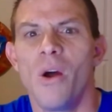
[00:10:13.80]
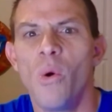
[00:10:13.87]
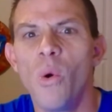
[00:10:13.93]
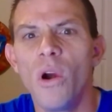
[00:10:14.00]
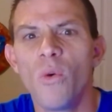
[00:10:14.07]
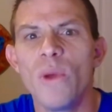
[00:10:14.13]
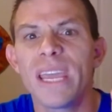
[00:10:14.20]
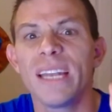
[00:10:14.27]

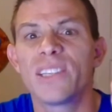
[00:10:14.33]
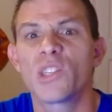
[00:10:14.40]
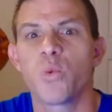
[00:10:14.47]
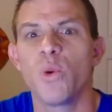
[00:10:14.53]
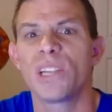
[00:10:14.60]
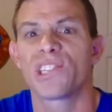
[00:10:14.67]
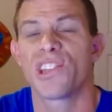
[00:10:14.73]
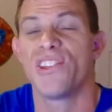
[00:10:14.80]
Or we could
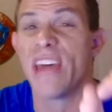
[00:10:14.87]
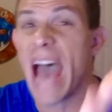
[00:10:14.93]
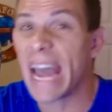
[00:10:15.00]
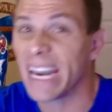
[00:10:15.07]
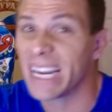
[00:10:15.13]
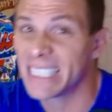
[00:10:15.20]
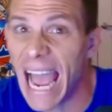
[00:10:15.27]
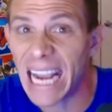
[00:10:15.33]
switch
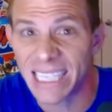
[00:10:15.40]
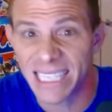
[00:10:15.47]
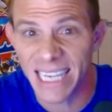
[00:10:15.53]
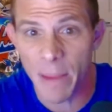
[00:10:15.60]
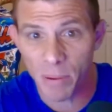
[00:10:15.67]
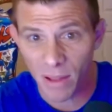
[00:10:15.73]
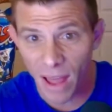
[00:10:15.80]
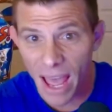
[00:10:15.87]
that exact
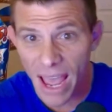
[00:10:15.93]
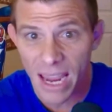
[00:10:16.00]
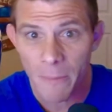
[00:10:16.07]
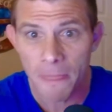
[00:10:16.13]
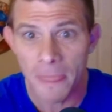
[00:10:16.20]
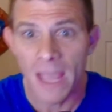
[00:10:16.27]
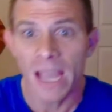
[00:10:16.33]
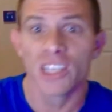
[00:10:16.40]
same play
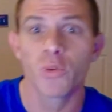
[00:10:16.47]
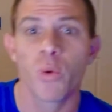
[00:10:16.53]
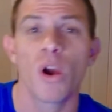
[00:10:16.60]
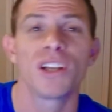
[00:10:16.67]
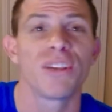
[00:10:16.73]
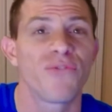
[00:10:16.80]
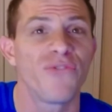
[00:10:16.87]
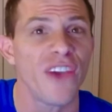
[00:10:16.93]
to where
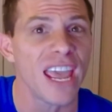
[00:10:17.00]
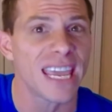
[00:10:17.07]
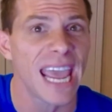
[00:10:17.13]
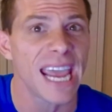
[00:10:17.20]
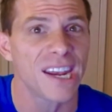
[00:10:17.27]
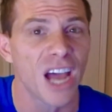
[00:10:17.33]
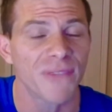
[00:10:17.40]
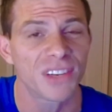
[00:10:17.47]
it's a fake
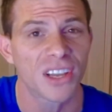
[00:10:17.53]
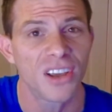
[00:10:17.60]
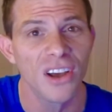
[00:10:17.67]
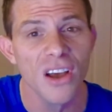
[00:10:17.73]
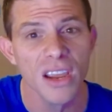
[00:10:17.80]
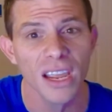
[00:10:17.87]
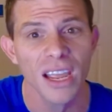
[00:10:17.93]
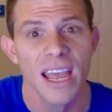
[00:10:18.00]
handoff to
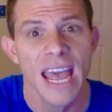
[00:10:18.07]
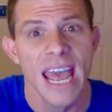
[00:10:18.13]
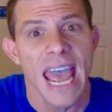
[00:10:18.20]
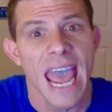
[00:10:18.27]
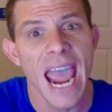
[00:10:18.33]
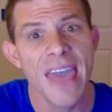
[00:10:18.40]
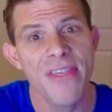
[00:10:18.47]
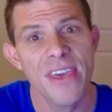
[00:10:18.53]
Cook.
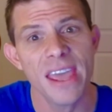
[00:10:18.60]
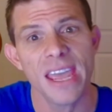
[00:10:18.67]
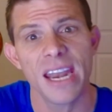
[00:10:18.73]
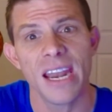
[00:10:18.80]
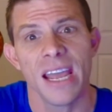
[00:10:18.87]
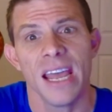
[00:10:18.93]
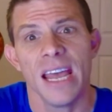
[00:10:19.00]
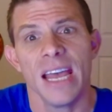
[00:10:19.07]
And
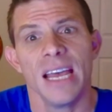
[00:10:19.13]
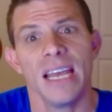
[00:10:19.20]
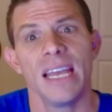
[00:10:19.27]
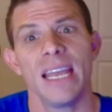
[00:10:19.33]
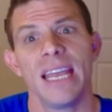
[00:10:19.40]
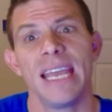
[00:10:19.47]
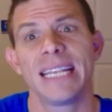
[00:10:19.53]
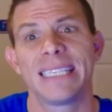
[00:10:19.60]
then
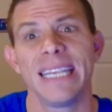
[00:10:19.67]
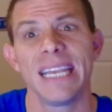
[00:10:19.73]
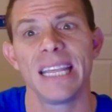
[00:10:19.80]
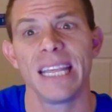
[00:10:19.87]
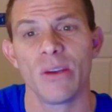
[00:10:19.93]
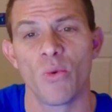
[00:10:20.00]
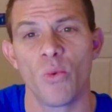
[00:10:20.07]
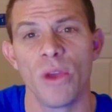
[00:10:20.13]
it's
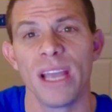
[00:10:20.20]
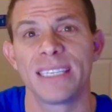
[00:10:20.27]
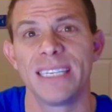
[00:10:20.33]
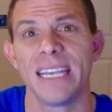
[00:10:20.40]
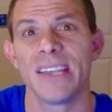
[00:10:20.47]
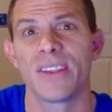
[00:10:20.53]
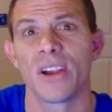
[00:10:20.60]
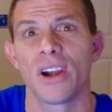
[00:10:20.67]

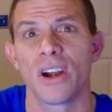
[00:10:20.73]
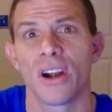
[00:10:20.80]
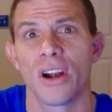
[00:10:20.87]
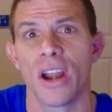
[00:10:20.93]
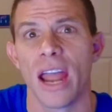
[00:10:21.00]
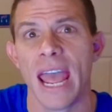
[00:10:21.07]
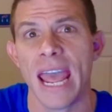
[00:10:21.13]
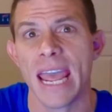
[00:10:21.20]

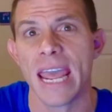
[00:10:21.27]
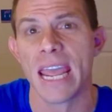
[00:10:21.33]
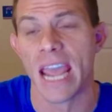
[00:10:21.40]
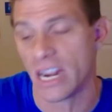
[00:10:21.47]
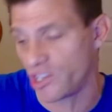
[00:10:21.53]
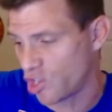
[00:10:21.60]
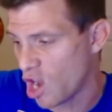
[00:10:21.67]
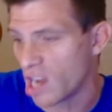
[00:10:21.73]
either
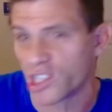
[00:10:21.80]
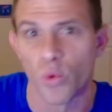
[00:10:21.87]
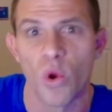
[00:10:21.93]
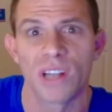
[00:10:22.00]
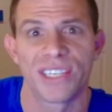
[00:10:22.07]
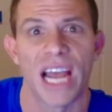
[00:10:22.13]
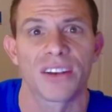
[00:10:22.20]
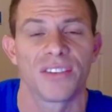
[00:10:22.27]
and Josh
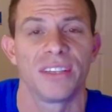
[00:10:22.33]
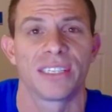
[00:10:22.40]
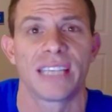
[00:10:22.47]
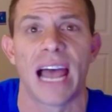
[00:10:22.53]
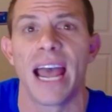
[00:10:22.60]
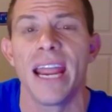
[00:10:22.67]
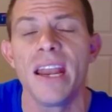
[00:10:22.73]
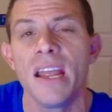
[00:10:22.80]
runs out to the
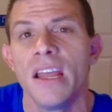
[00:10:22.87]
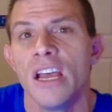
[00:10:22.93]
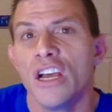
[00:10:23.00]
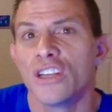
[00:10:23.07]
side.